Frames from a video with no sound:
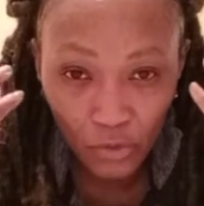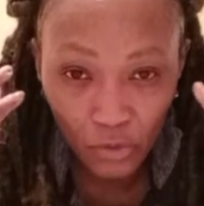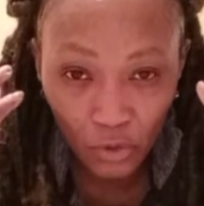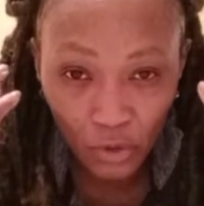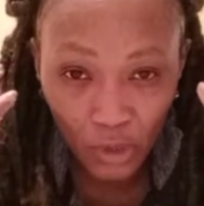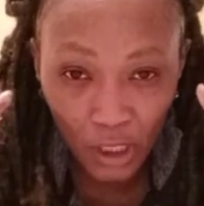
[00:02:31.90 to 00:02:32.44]

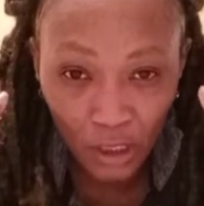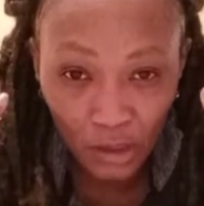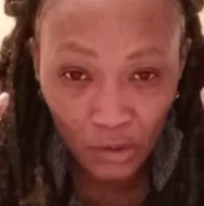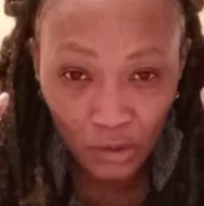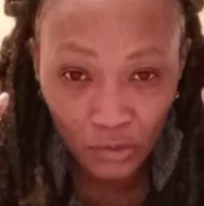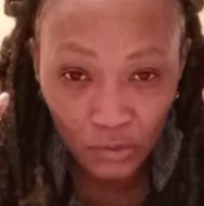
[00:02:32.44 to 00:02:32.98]
through your
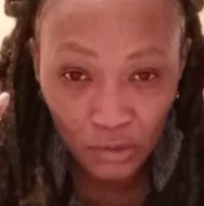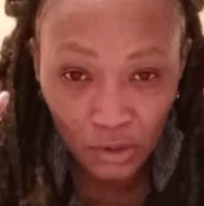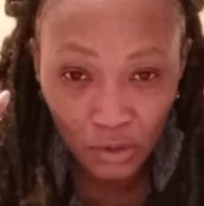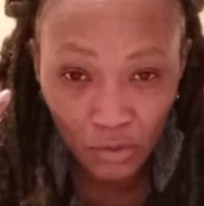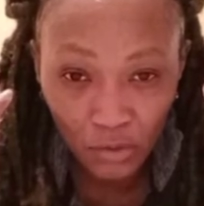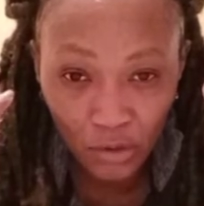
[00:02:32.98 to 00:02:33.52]
ankles,
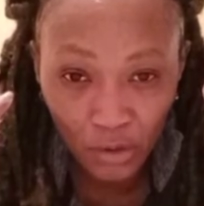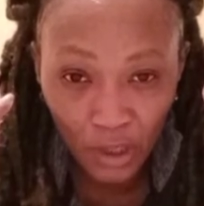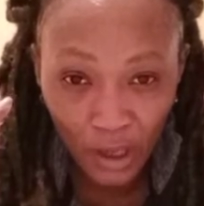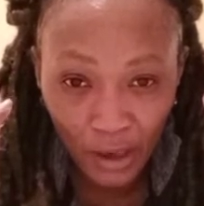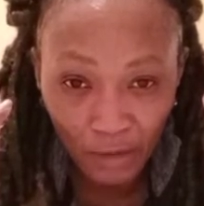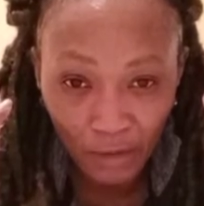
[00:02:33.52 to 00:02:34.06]
through your
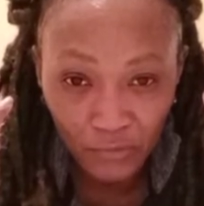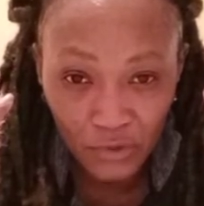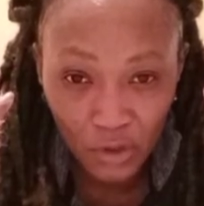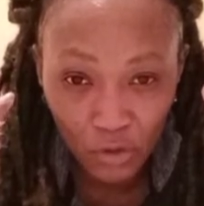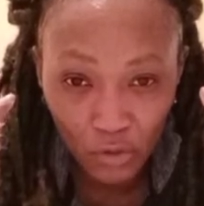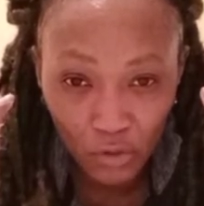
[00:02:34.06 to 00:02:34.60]

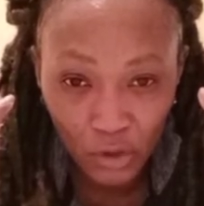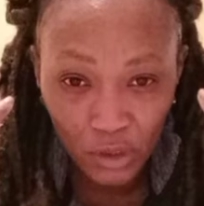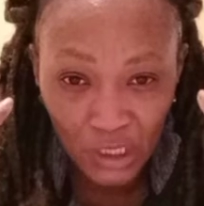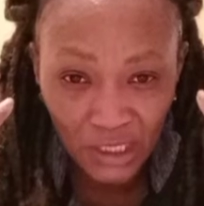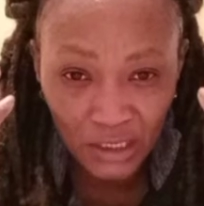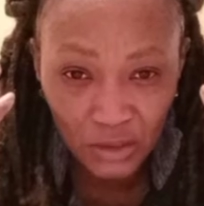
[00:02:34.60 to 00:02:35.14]
calves, through your
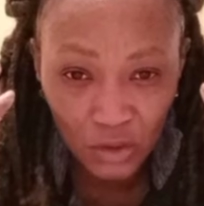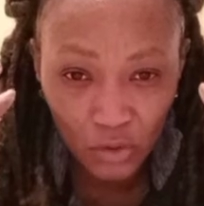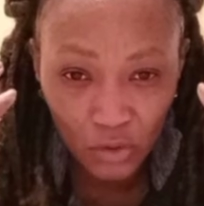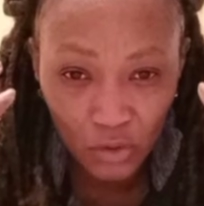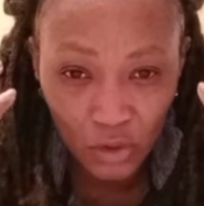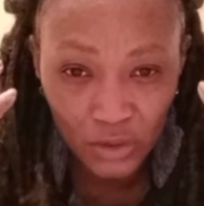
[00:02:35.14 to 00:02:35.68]
knees,
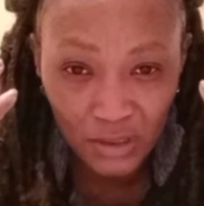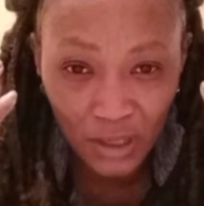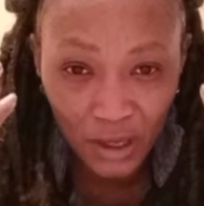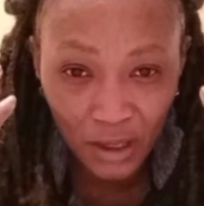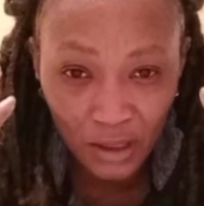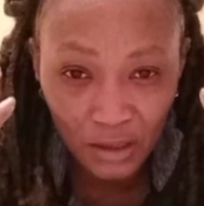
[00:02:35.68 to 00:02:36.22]
through your
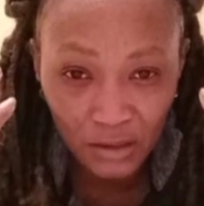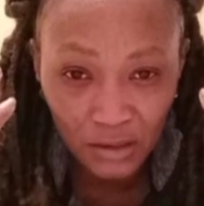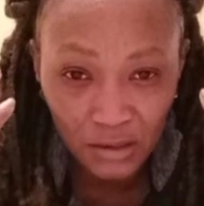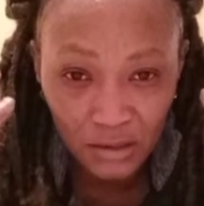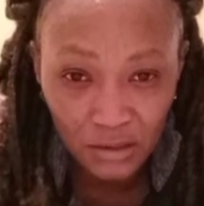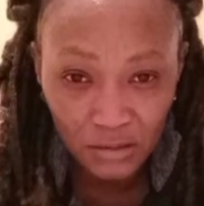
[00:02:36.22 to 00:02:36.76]

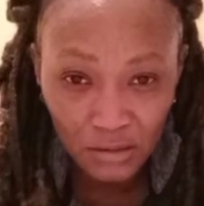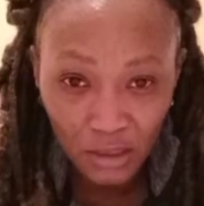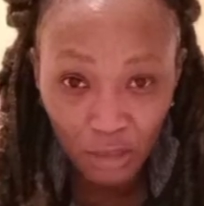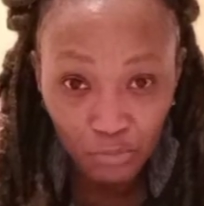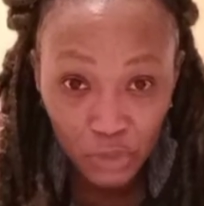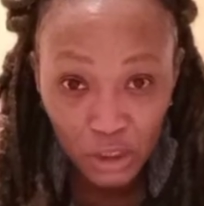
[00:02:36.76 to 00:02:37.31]
sides,
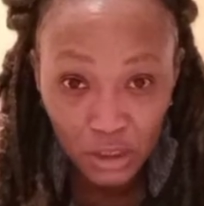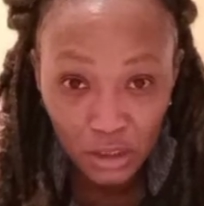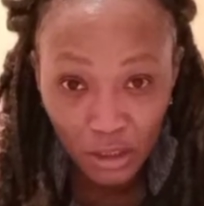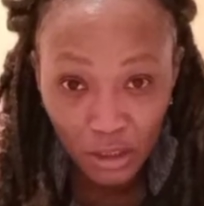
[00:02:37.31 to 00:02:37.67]
hips.